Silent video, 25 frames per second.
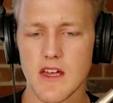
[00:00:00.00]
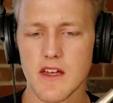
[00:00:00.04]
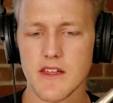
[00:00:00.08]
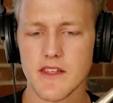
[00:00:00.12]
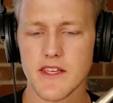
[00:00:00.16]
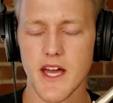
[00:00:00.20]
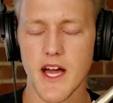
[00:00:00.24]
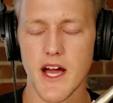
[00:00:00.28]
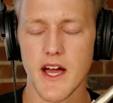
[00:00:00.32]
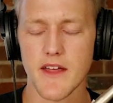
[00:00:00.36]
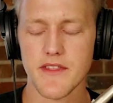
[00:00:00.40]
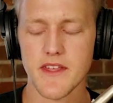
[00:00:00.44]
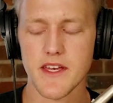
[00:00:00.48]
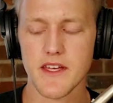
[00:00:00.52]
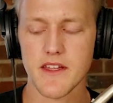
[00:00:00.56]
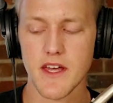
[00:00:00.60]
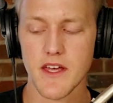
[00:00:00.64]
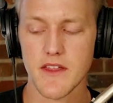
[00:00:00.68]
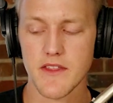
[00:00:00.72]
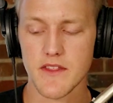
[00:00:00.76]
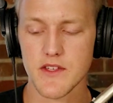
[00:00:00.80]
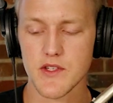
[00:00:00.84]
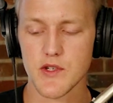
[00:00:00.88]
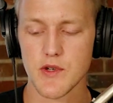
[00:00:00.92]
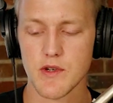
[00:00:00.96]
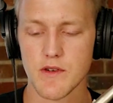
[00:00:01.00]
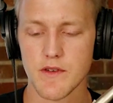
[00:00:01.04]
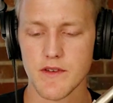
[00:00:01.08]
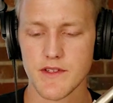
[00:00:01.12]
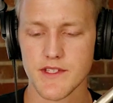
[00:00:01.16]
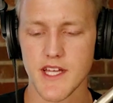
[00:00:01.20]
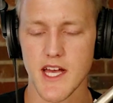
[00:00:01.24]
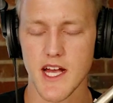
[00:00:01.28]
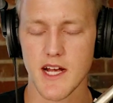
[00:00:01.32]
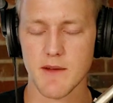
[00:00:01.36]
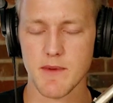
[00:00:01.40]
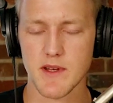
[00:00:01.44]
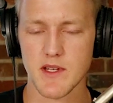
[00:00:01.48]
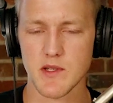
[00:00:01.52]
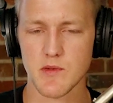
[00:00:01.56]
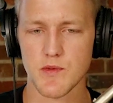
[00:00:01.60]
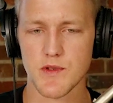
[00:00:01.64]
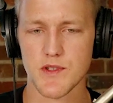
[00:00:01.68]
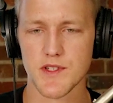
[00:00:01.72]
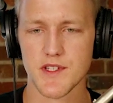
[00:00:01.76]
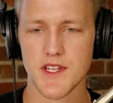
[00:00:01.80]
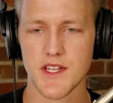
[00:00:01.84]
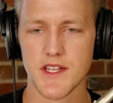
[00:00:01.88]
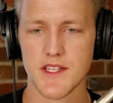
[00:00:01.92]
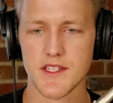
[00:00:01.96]
Yeah, I think like this sort of attack makes
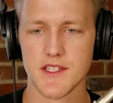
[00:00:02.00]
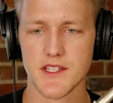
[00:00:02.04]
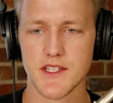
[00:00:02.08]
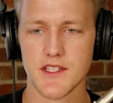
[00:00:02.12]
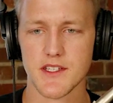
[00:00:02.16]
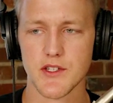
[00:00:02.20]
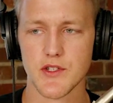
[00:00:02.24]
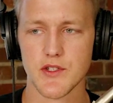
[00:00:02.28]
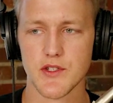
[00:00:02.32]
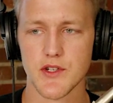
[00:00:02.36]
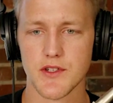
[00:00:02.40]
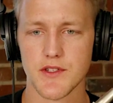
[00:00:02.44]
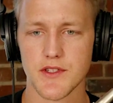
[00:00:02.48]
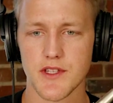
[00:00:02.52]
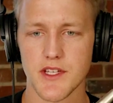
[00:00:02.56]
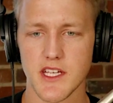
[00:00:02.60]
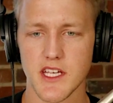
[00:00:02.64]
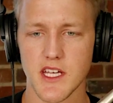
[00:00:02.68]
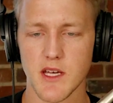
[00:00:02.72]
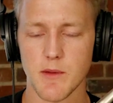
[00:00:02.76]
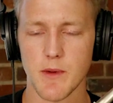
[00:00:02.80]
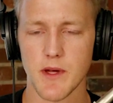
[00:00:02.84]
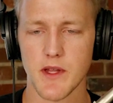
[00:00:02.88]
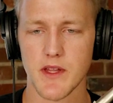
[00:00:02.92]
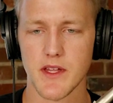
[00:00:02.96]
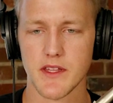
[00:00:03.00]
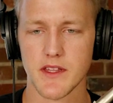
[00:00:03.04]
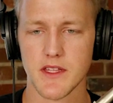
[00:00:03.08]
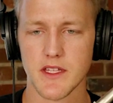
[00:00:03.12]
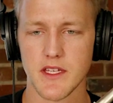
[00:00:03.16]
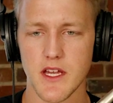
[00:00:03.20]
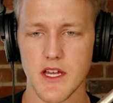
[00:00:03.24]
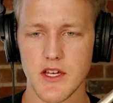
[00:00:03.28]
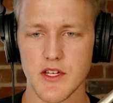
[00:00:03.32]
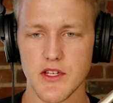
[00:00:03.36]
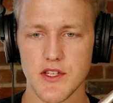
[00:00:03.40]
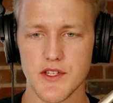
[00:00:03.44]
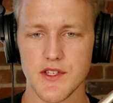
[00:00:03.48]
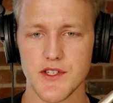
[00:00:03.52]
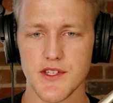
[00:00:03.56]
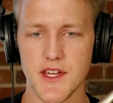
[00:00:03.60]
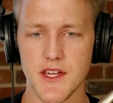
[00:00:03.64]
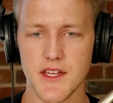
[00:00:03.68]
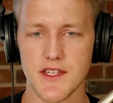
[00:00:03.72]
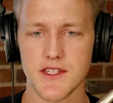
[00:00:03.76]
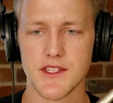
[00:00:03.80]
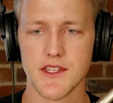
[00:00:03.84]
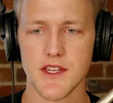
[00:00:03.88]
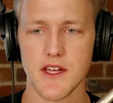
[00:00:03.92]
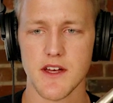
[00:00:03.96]
more sense as you start thinking about like the nation
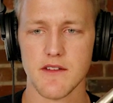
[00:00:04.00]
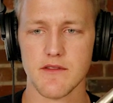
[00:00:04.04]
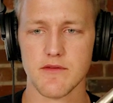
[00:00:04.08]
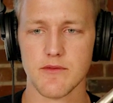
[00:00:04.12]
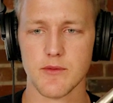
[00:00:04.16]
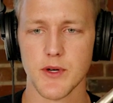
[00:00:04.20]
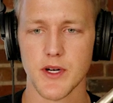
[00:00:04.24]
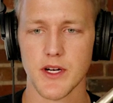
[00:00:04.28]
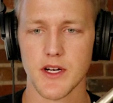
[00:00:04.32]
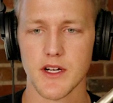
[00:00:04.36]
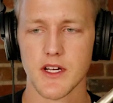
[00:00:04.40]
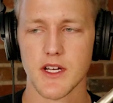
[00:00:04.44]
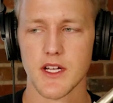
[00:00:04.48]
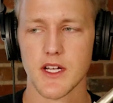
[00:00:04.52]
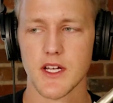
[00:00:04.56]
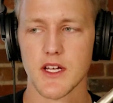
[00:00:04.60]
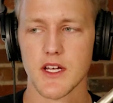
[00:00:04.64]
state stuff, where